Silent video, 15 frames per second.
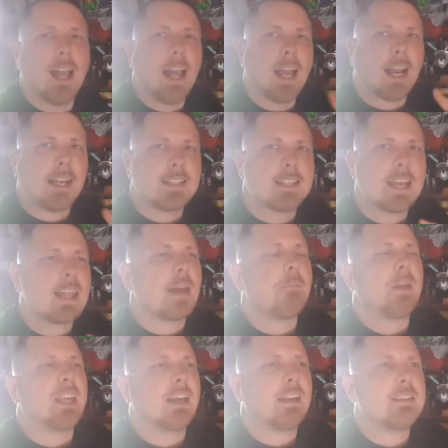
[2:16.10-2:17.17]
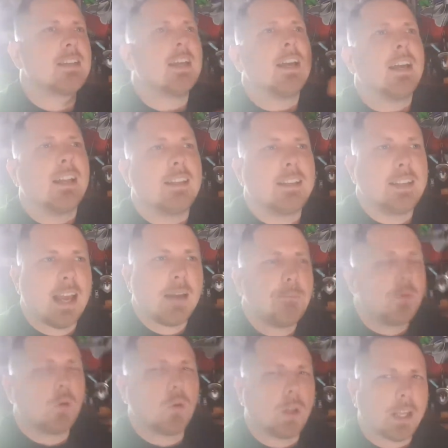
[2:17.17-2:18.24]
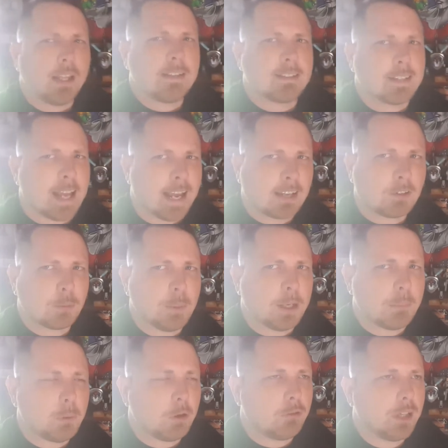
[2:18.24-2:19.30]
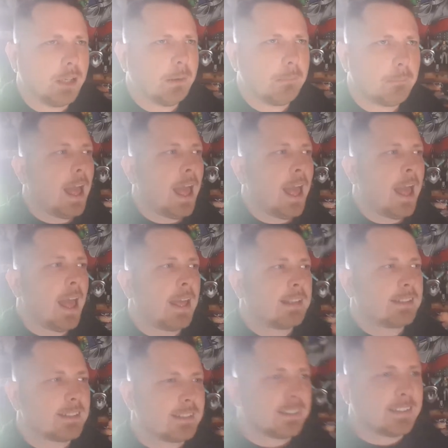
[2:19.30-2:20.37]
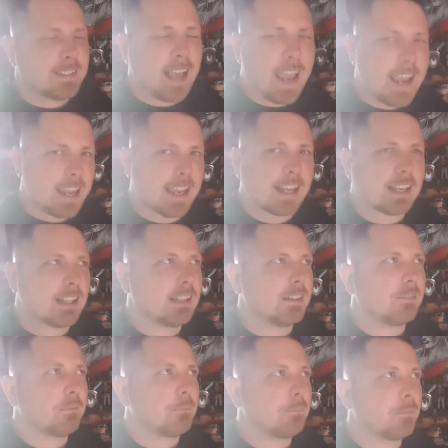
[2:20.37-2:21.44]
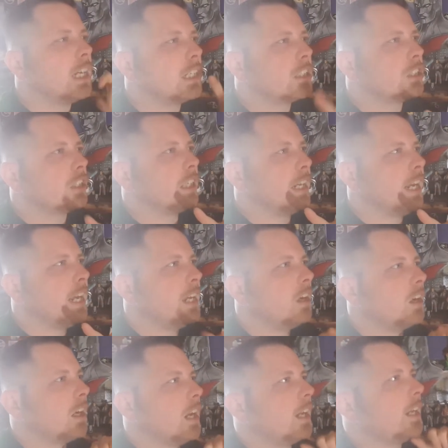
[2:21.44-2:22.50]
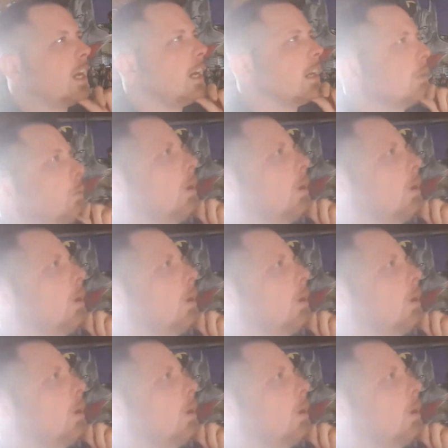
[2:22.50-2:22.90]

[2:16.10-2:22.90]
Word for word: And I say that because Deadpool is an X-Men movie, and Taken... Actually, hang on, I got it